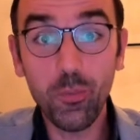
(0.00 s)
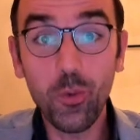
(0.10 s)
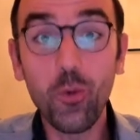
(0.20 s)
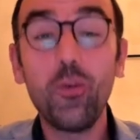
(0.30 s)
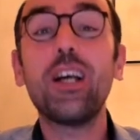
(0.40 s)

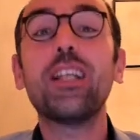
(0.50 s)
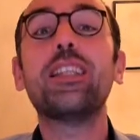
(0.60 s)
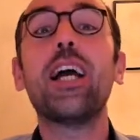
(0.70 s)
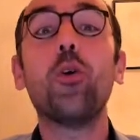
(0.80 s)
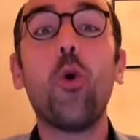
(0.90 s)
move
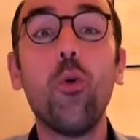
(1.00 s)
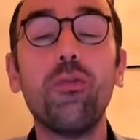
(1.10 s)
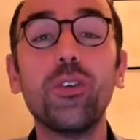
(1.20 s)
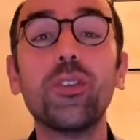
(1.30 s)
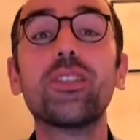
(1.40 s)
that
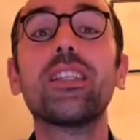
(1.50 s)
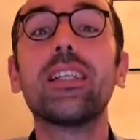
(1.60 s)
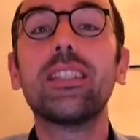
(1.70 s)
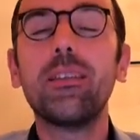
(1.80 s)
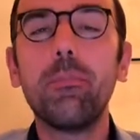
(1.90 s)
offers
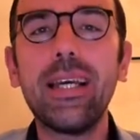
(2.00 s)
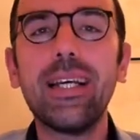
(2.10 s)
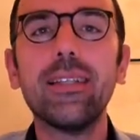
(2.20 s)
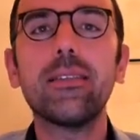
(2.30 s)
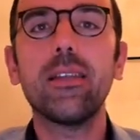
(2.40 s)
the
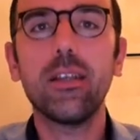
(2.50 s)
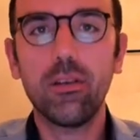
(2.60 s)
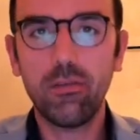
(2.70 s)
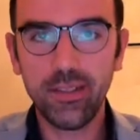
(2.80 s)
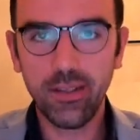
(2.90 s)
biggest
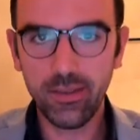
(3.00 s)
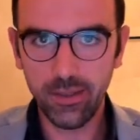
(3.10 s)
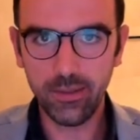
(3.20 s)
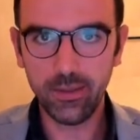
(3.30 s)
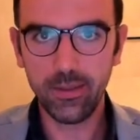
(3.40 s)

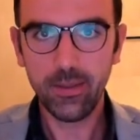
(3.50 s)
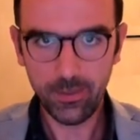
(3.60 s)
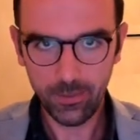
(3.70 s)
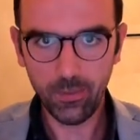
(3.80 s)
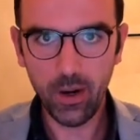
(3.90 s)
resistance,
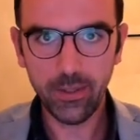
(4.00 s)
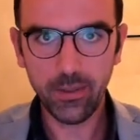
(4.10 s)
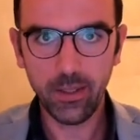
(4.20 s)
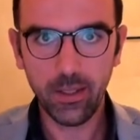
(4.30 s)
right?